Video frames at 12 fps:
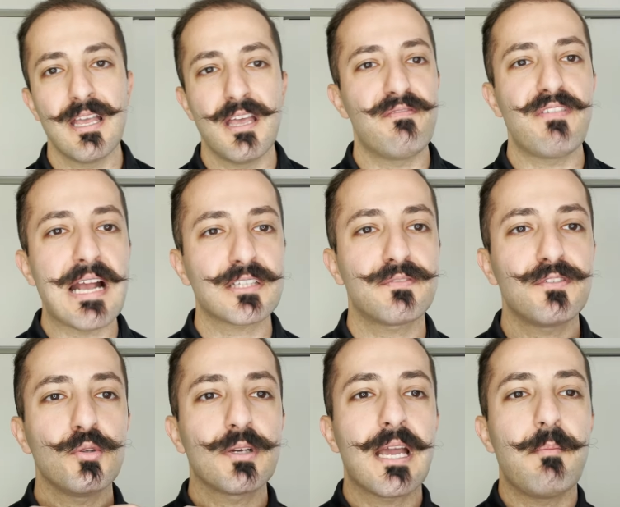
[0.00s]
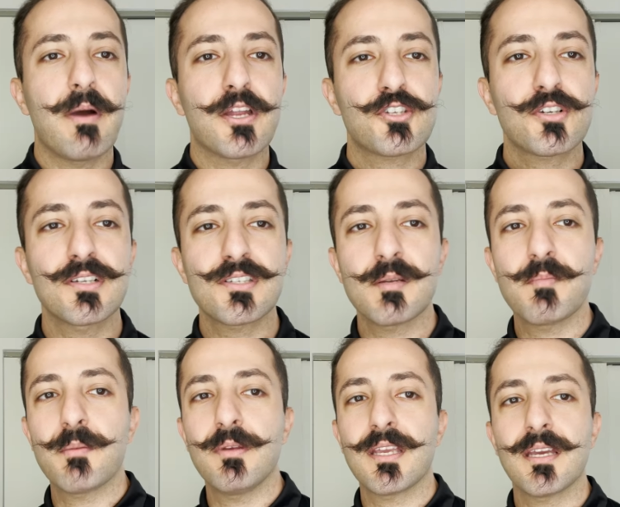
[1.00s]
In fact, if you look at my shirts and
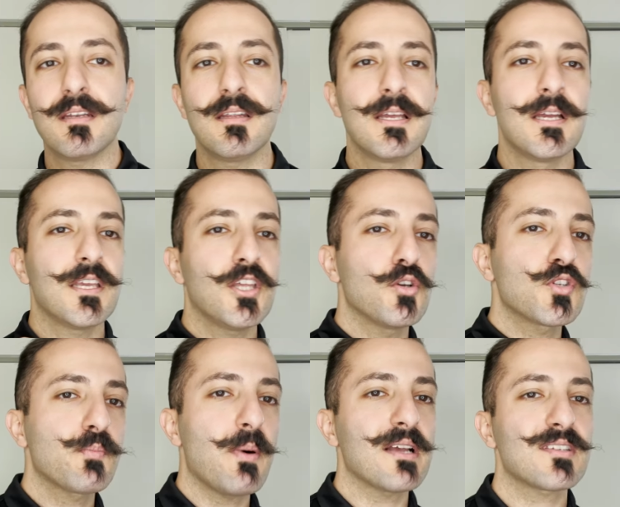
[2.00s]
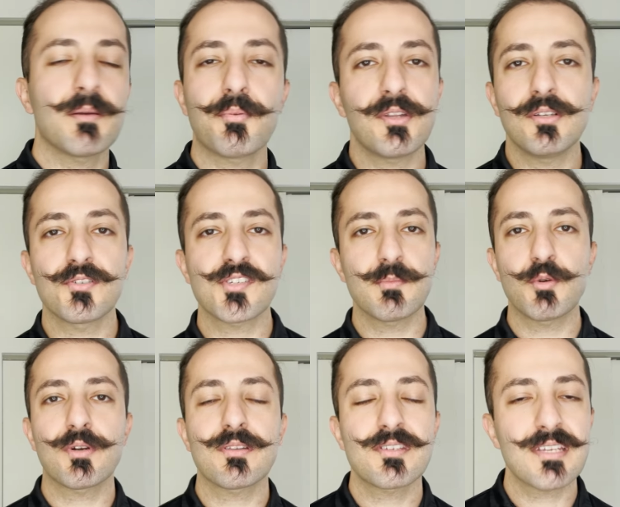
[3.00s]
maybe can, you know, spot something, you'll see me
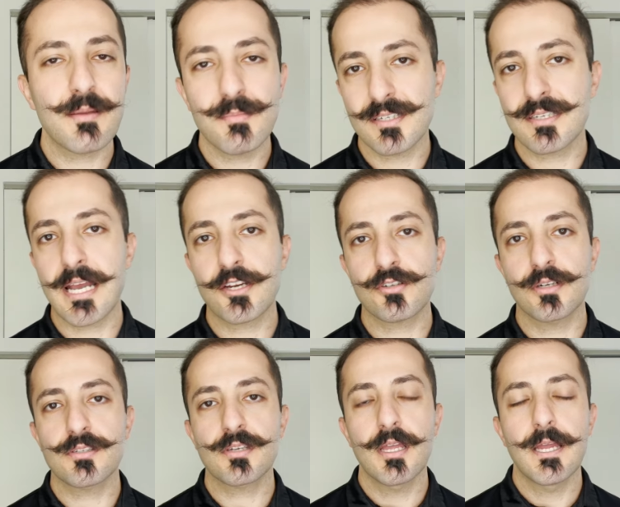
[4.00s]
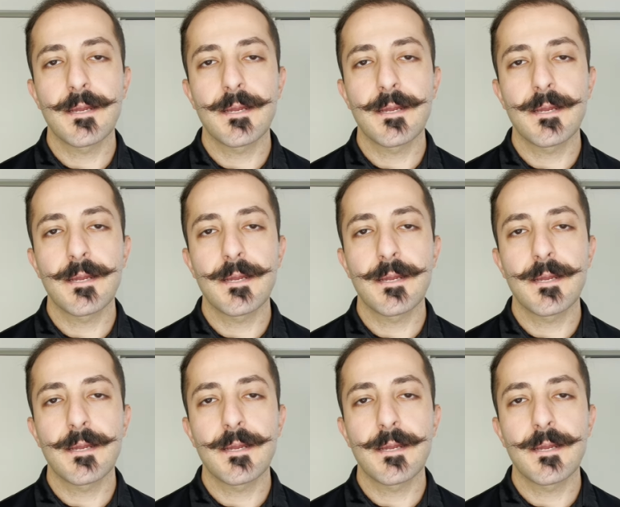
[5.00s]
wearing the same exact shirts.